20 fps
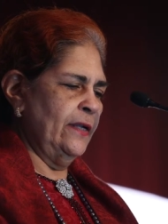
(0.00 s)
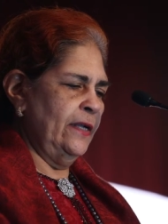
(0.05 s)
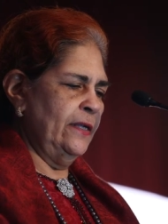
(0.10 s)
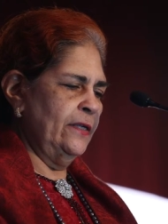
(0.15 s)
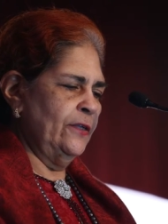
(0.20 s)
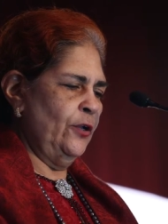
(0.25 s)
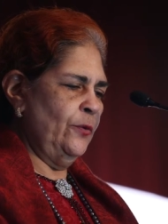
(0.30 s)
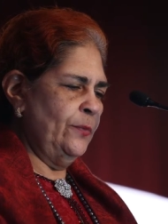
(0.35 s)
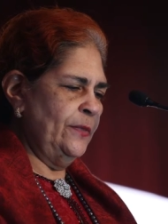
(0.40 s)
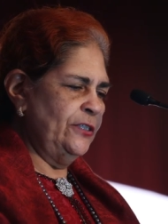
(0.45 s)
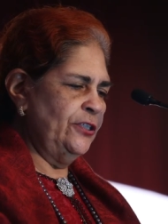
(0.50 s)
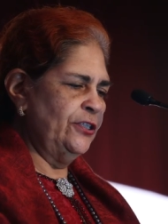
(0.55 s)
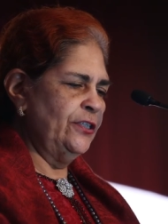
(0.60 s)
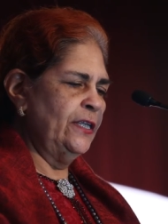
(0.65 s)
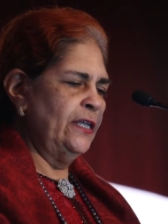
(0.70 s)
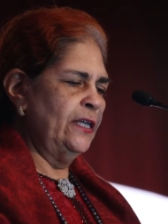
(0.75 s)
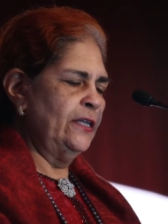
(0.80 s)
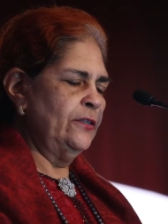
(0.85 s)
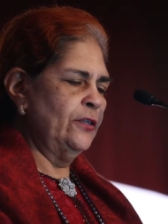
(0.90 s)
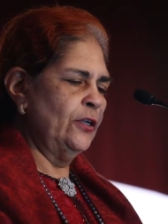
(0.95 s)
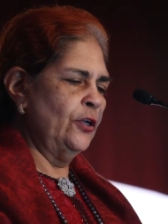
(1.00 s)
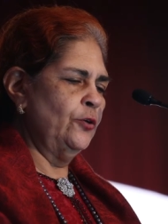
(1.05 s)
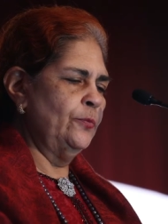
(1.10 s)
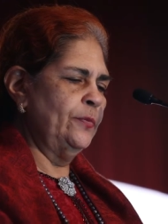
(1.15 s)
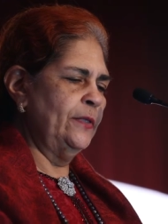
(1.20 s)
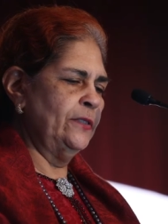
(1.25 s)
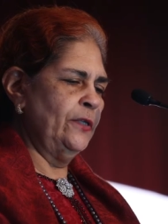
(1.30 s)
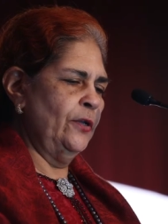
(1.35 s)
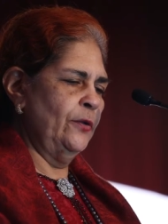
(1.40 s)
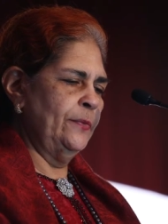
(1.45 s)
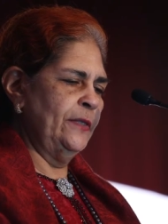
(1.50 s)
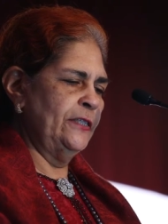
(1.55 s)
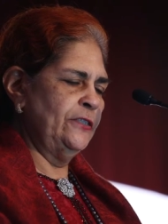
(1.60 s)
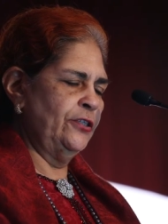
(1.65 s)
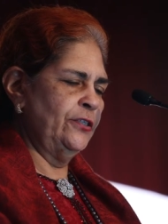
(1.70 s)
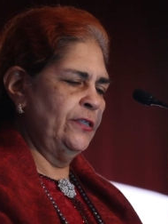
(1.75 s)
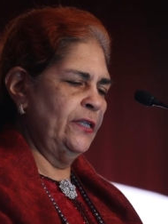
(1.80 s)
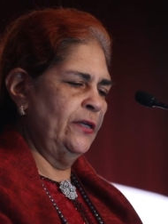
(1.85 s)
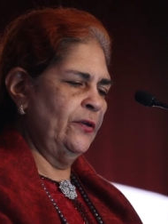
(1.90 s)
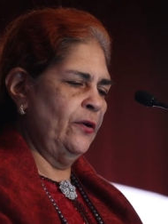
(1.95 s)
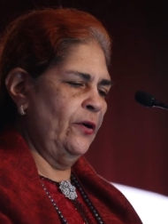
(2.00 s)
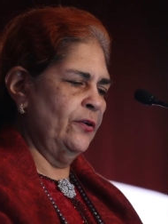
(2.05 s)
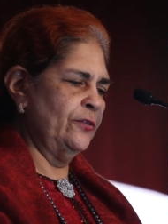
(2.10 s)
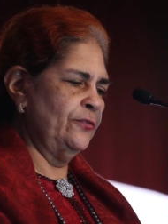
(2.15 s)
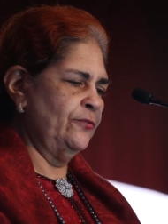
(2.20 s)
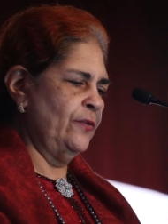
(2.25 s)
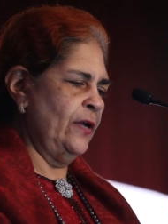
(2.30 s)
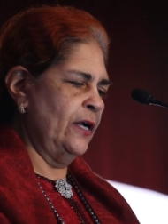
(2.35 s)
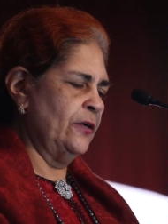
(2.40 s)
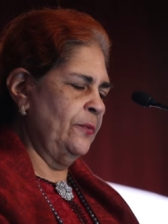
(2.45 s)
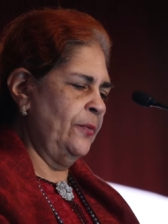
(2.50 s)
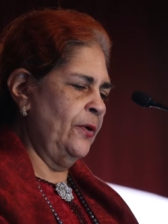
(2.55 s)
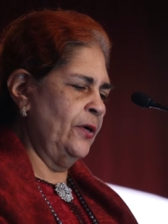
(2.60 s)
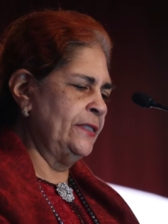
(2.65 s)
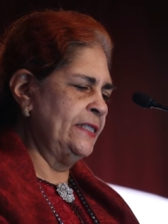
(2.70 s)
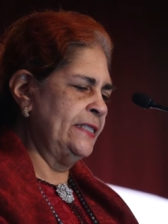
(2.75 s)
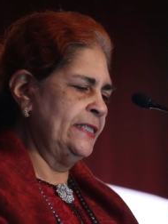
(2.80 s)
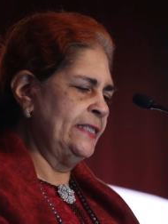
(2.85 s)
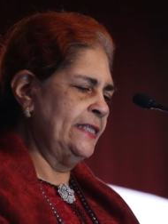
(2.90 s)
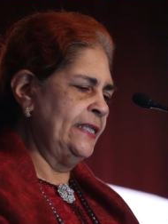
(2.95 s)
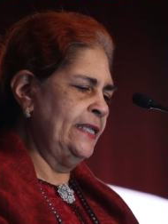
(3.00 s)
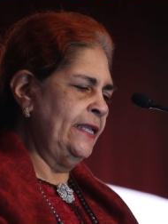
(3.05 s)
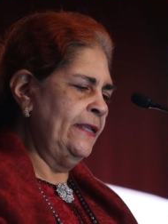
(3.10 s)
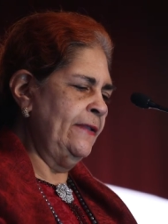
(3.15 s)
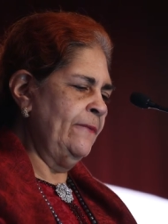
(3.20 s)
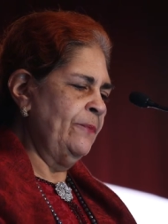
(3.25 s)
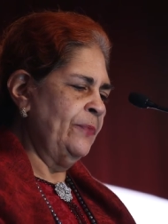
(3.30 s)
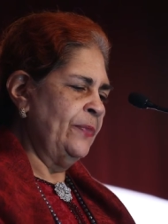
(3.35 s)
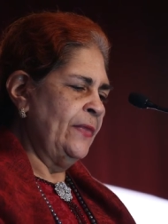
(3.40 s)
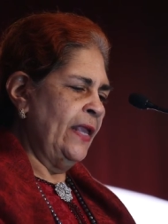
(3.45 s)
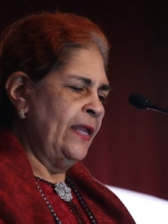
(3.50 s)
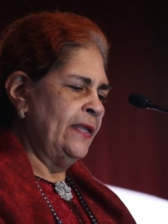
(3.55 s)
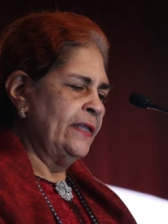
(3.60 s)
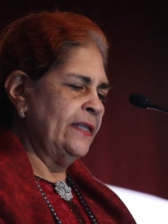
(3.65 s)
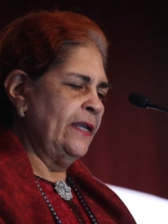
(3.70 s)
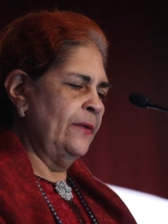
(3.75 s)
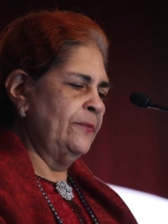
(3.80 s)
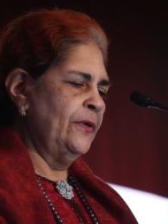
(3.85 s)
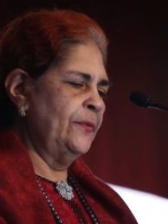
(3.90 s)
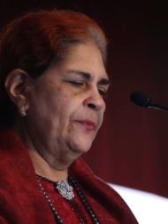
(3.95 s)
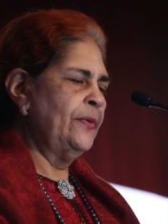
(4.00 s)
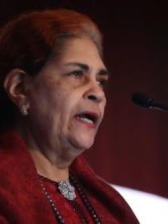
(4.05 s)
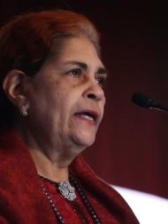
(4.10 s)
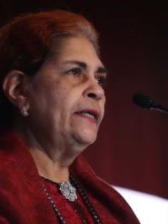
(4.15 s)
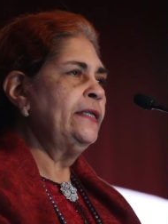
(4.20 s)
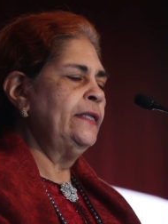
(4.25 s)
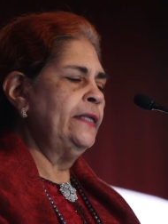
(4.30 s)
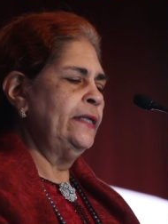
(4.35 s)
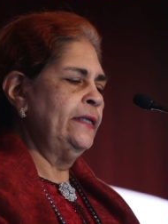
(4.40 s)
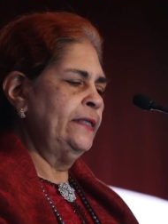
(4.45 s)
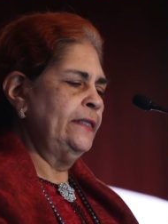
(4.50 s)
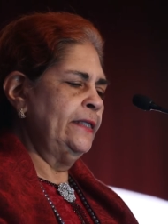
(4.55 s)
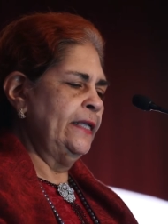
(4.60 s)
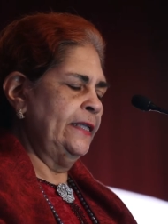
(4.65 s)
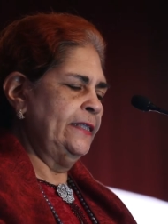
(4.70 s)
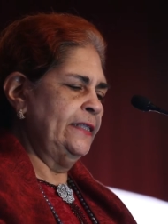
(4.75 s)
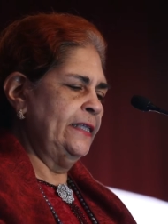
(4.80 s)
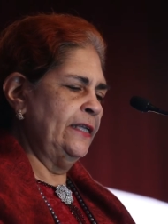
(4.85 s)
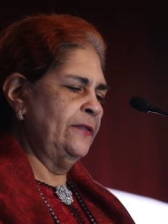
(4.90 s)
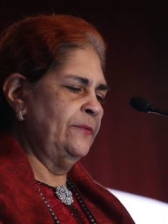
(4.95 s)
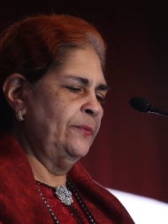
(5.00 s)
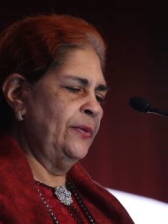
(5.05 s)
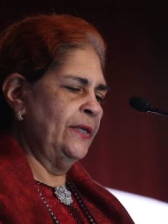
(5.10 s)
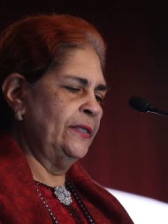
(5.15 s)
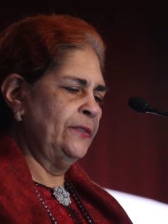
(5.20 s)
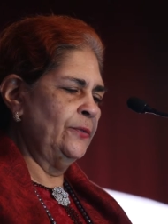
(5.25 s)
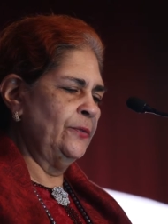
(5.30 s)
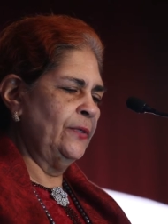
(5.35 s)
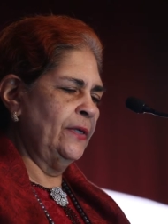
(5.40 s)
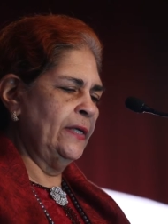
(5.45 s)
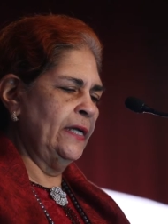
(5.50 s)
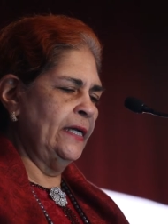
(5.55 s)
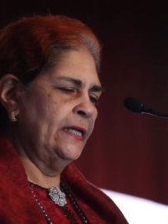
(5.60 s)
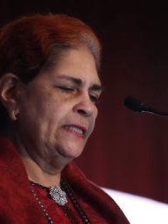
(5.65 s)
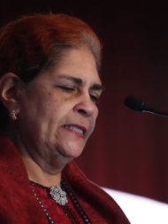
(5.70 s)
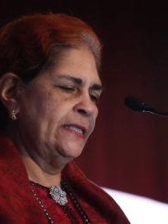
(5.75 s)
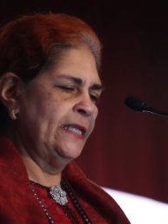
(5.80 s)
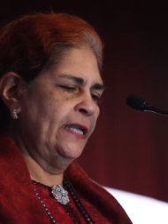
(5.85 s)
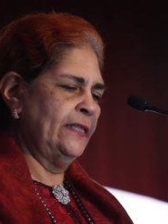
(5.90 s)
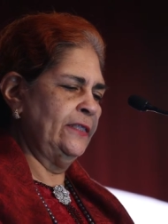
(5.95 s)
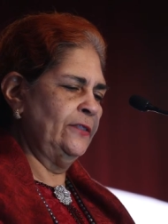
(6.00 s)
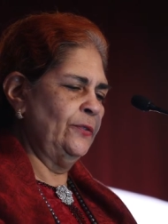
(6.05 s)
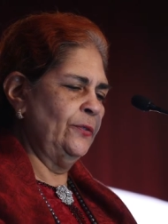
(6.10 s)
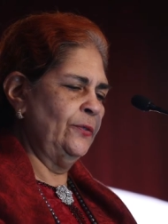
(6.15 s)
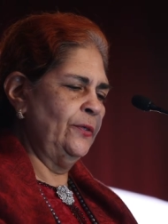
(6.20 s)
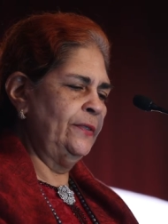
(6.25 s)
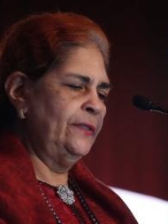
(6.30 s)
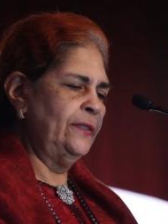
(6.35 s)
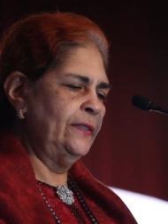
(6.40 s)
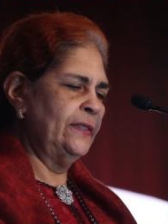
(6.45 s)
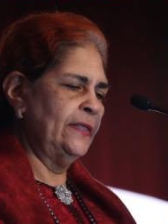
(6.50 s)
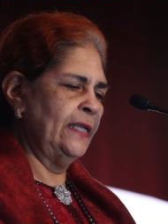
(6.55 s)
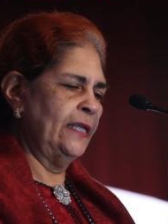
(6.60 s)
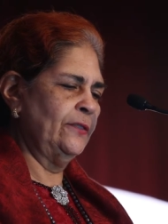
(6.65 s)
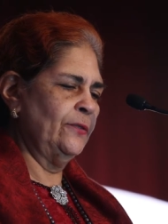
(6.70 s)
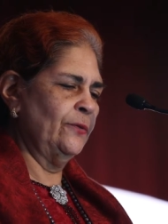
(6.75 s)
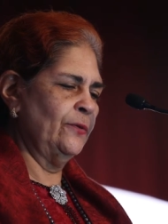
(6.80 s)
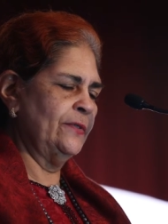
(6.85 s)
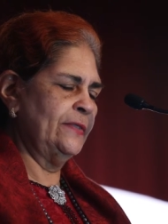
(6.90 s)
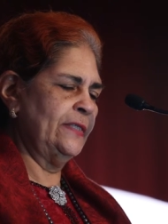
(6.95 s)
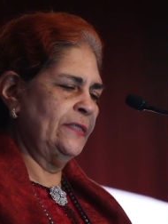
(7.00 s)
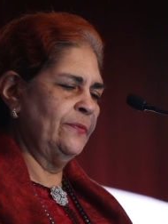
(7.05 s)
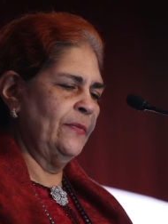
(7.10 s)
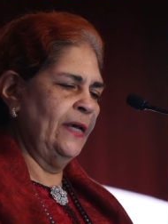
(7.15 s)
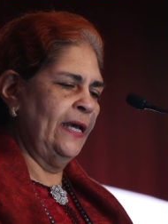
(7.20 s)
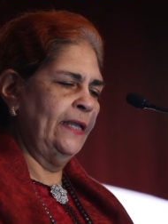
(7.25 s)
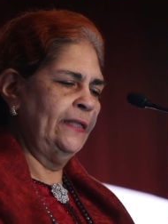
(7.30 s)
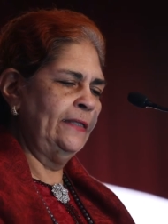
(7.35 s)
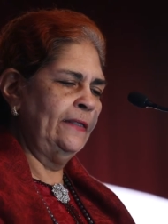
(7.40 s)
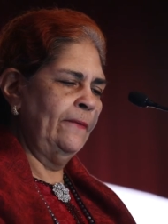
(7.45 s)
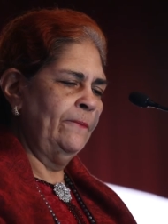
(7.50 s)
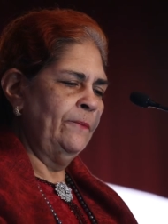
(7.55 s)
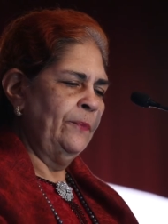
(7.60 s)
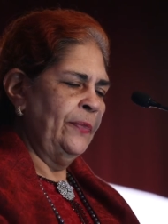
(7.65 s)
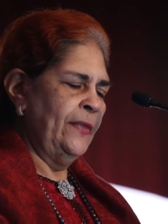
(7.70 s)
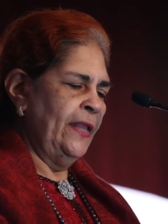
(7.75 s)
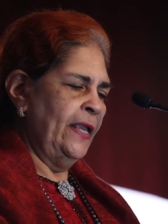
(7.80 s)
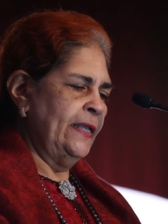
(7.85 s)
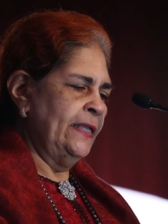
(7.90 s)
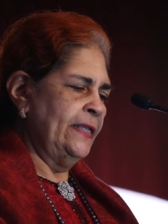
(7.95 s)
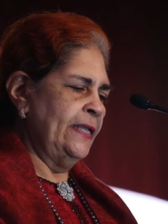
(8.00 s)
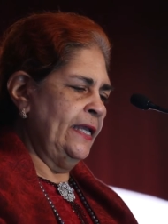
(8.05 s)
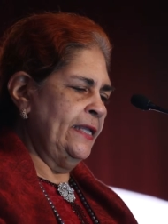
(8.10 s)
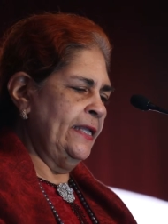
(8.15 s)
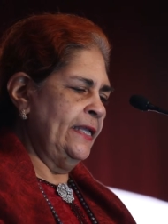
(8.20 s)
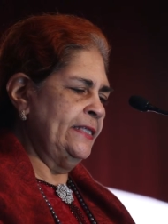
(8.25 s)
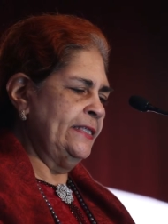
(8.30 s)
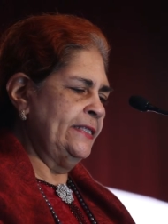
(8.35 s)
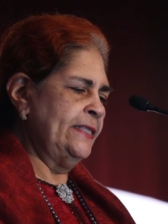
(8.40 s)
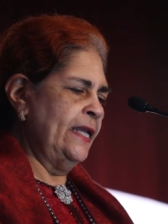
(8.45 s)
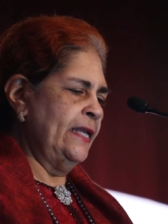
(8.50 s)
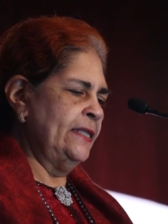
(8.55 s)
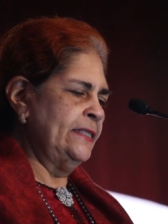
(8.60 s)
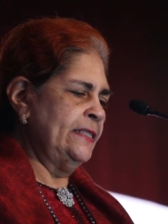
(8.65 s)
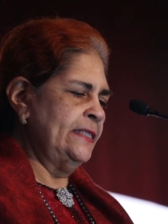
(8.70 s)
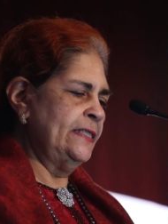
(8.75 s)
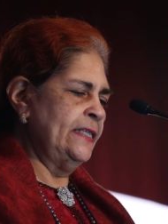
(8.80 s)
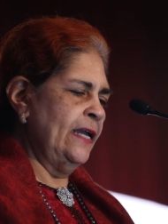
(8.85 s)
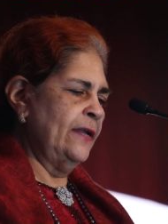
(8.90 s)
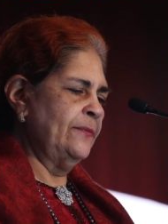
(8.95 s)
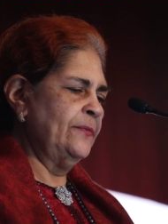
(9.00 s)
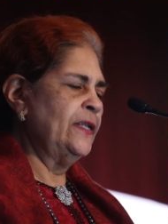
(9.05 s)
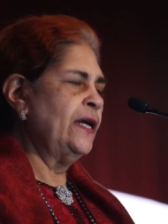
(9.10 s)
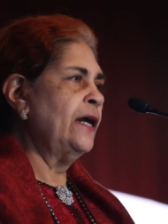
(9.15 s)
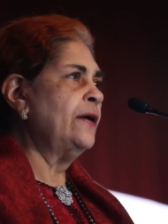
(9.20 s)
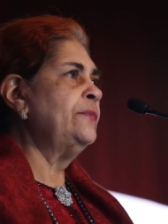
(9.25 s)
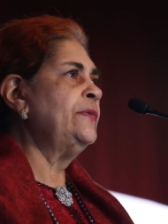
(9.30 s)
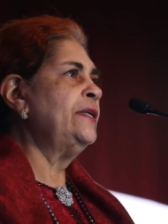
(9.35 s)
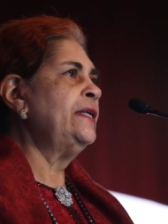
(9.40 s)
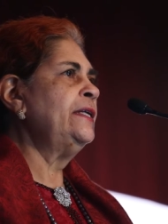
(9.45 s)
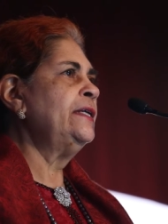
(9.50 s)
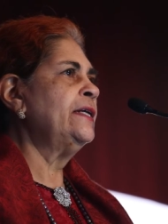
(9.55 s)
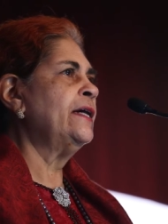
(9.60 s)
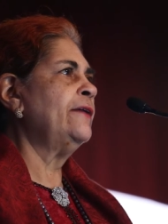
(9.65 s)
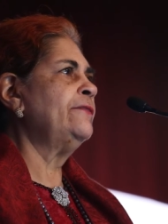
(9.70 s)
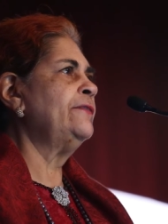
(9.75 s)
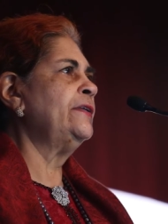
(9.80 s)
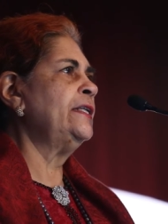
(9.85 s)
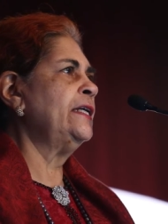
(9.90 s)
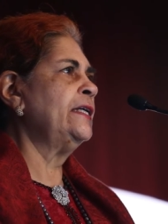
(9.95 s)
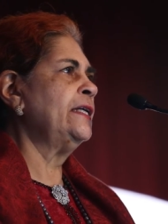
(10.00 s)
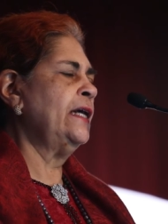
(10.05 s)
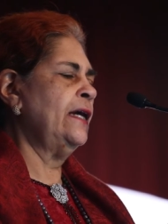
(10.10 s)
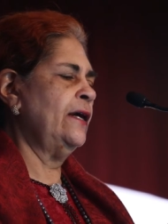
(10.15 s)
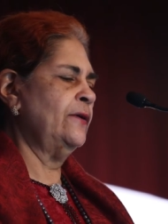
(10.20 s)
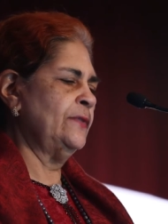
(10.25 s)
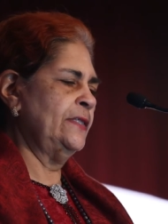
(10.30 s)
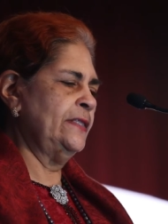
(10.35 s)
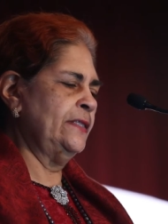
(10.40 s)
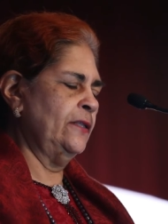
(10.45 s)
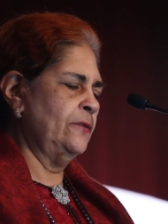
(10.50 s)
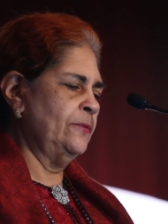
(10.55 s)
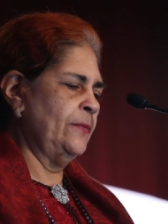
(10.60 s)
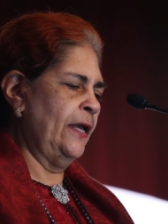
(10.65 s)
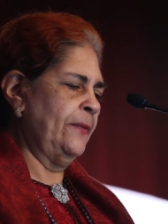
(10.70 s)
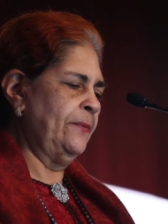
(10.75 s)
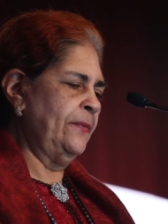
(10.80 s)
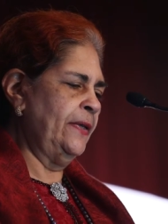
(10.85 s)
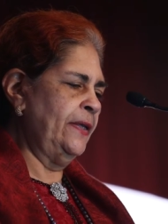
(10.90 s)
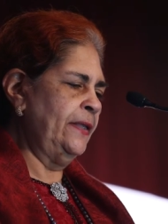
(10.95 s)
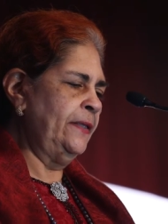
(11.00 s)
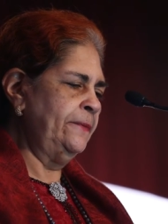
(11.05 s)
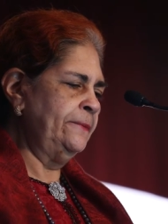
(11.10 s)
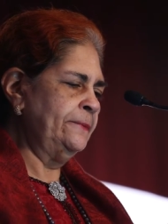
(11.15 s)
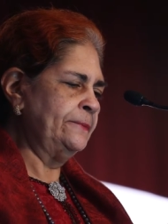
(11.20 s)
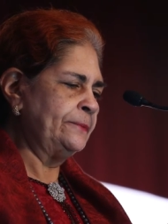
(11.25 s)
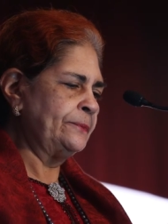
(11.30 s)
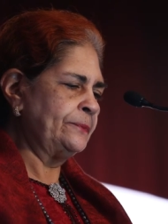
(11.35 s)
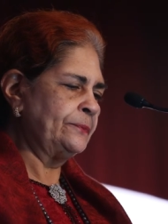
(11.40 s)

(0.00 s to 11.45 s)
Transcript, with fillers: uh, uh, Commissioner, Global Commissioner on Drug Policy, Yang Berbahagia Datin Paduka Zaitun, Dato Osman, Yayasan Sime Darby, Governing Council Member,